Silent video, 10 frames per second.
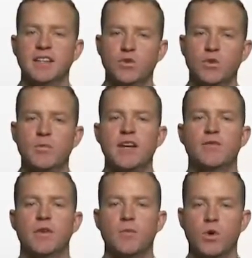This will make
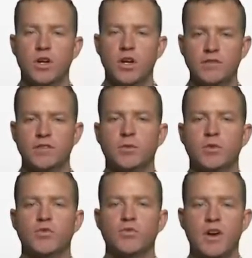for a more
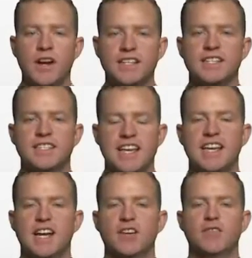comfortable, ready to take
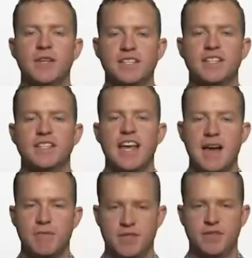care of business
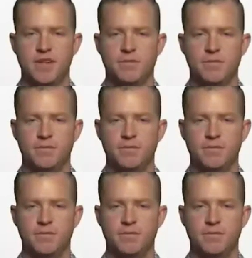atmosphere.